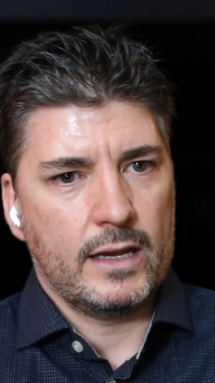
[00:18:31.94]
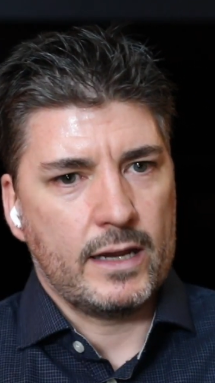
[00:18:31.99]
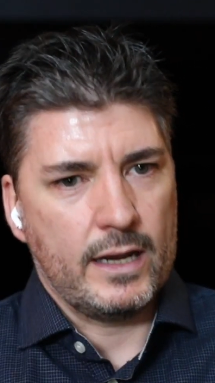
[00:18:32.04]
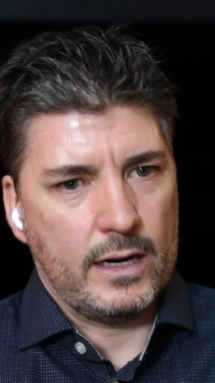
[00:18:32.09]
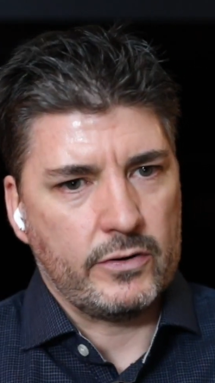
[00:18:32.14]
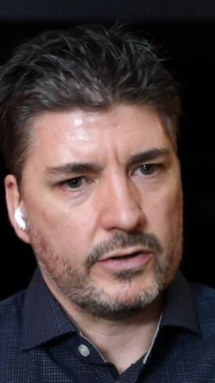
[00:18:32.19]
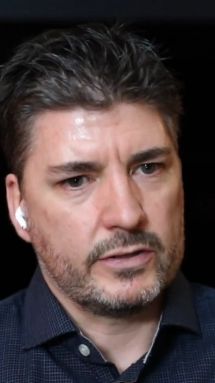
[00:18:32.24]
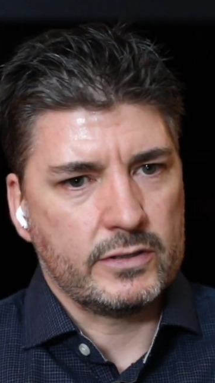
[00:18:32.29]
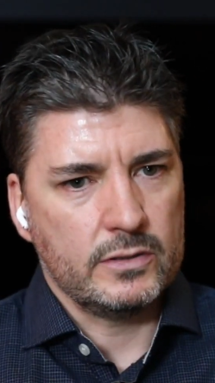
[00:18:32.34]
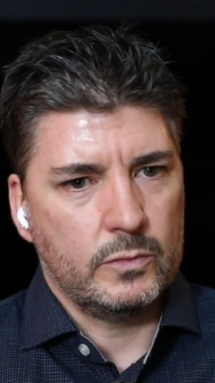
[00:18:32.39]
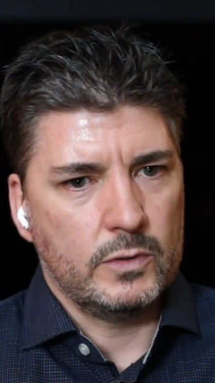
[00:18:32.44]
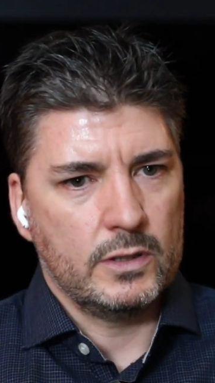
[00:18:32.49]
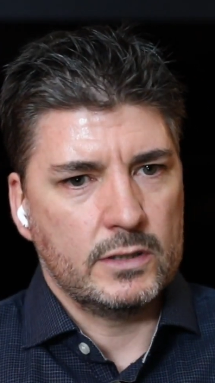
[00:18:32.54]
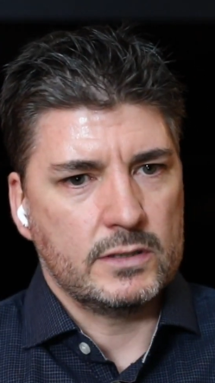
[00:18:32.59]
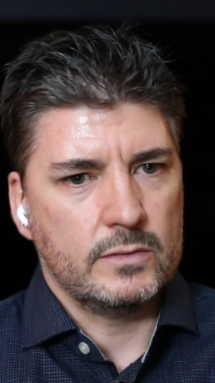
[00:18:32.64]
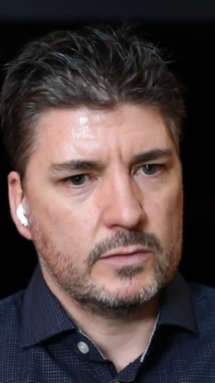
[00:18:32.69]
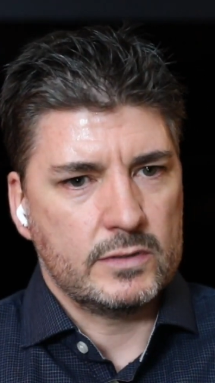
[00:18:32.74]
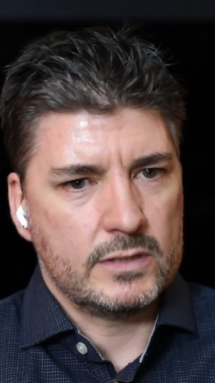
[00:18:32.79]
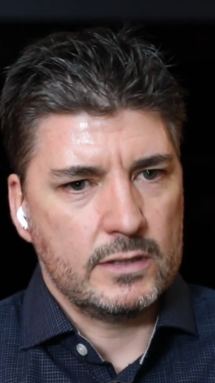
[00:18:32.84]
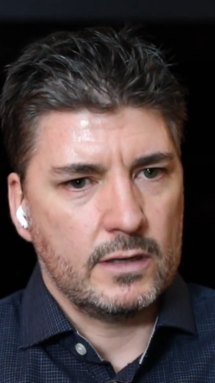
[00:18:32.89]
character was.
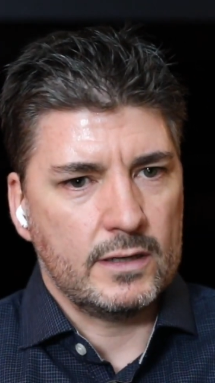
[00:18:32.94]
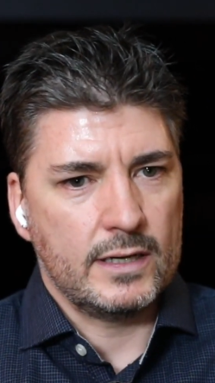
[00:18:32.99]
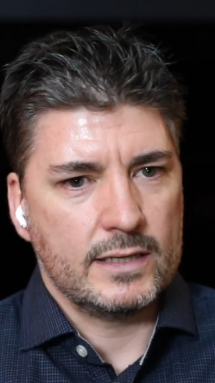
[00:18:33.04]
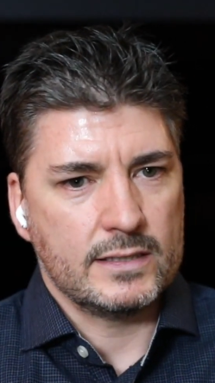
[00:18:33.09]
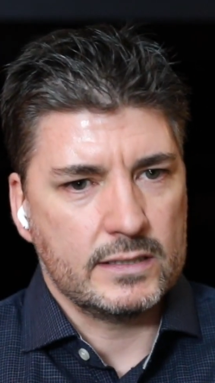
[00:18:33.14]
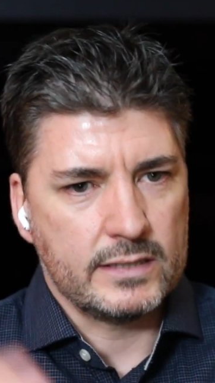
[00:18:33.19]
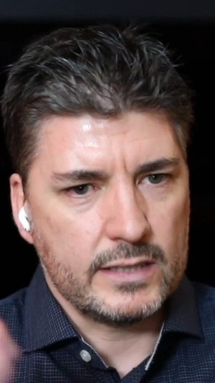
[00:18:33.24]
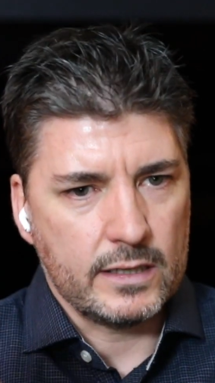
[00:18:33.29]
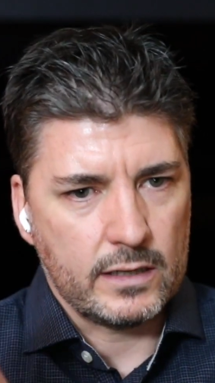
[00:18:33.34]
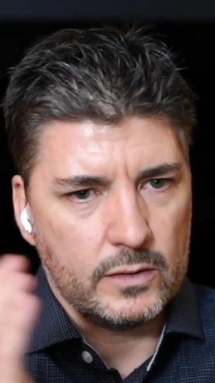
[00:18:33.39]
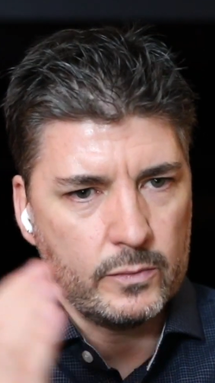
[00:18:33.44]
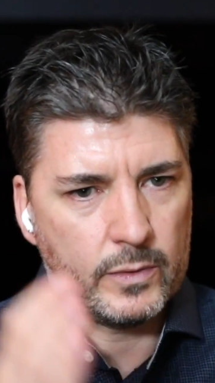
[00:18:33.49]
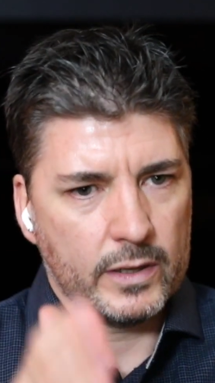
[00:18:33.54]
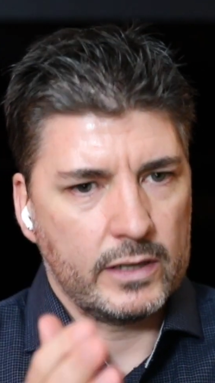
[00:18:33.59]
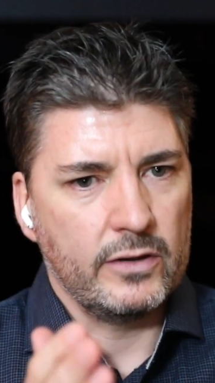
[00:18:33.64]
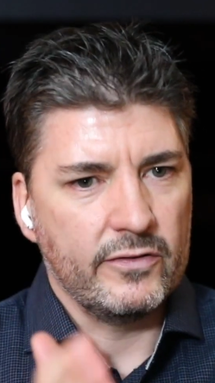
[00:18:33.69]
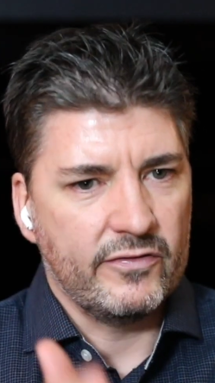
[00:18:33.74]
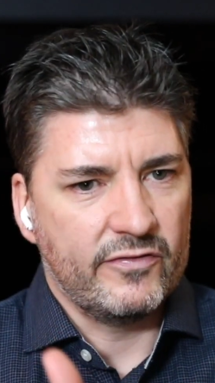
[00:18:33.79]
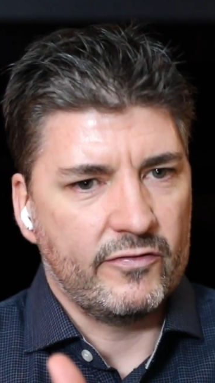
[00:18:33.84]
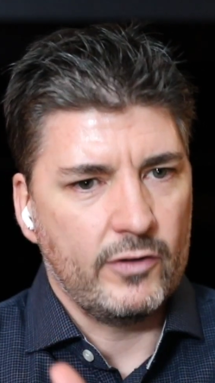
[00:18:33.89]
It was not necessarily where you're
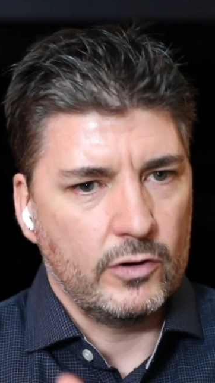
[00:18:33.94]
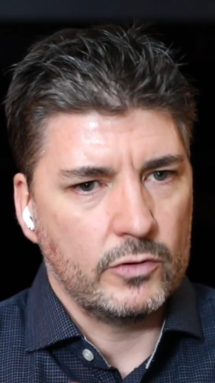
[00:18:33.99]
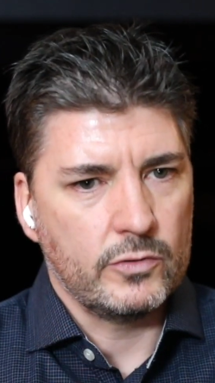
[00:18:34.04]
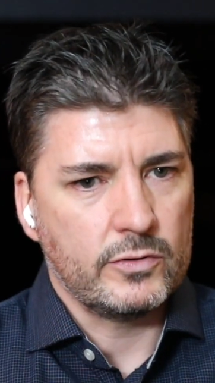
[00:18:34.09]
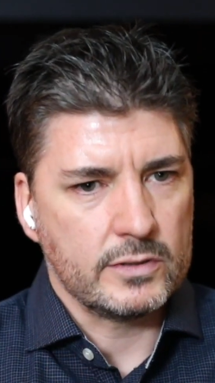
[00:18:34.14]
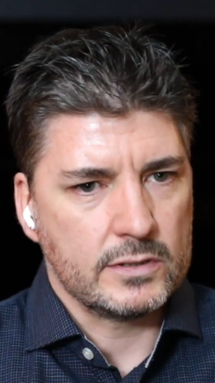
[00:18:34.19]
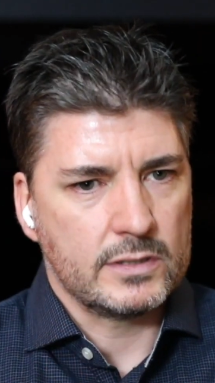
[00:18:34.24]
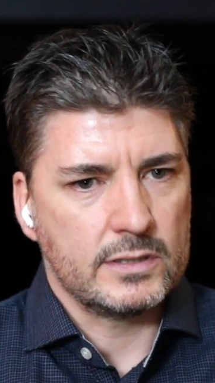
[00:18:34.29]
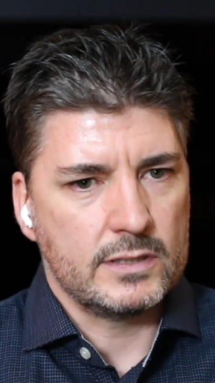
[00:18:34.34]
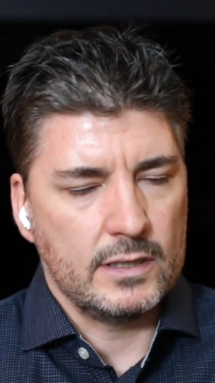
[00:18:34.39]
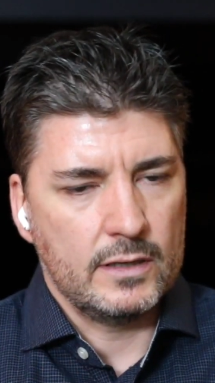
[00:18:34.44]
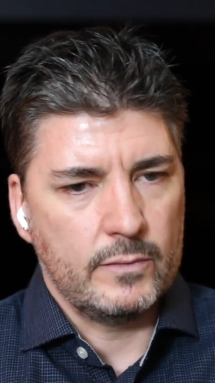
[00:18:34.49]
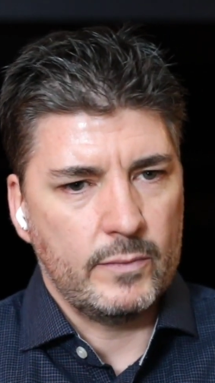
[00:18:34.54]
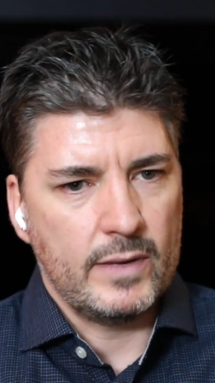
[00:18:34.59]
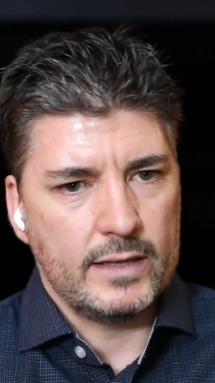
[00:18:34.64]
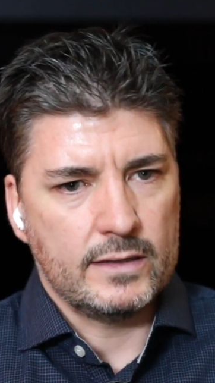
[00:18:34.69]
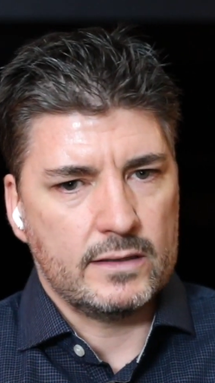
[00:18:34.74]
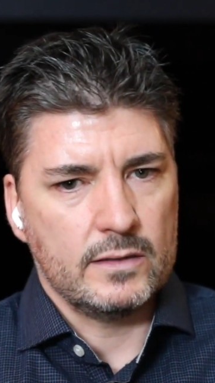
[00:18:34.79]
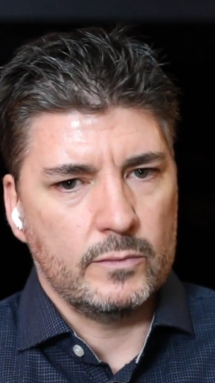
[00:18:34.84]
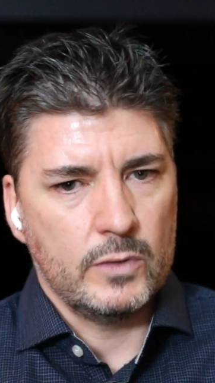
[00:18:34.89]
focused
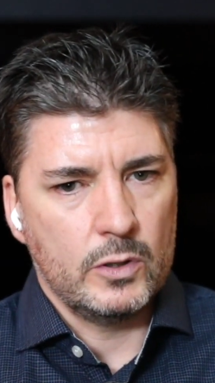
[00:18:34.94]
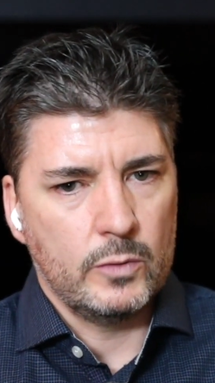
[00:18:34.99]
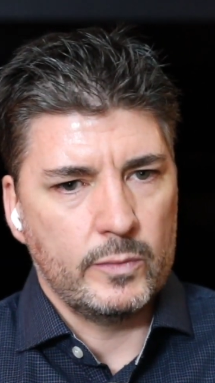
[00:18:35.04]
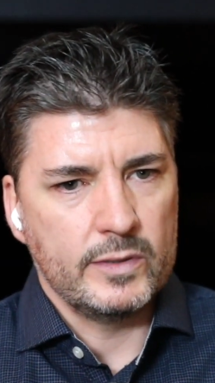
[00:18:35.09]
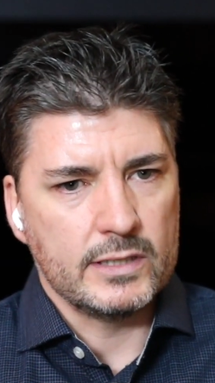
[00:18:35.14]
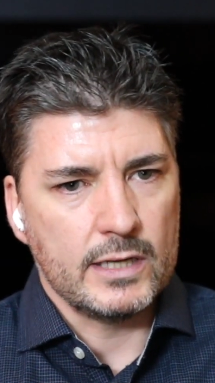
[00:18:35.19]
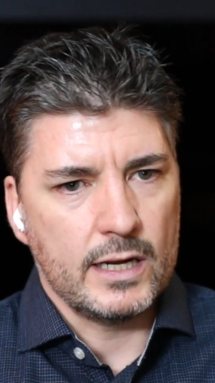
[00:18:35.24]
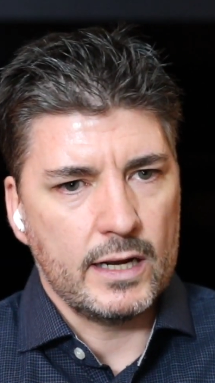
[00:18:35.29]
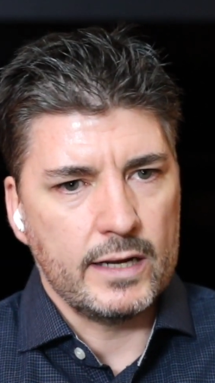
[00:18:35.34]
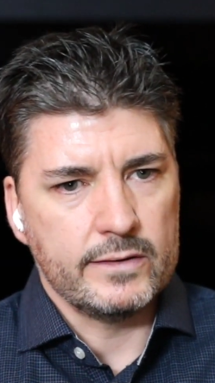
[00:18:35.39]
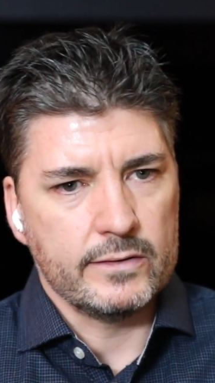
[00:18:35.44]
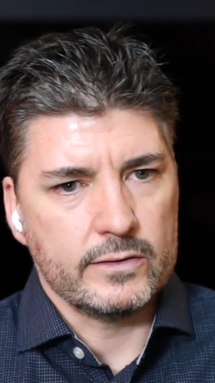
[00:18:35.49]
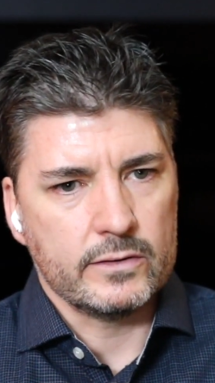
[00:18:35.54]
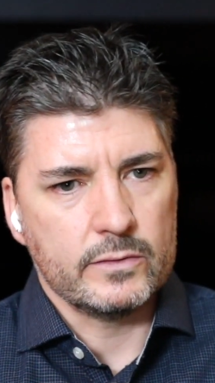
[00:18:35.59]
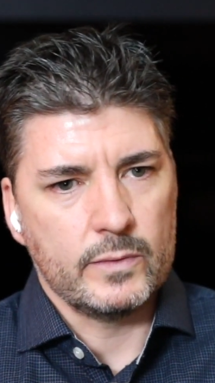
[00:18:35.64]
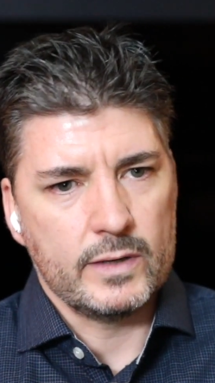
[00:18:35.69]
at the moment either.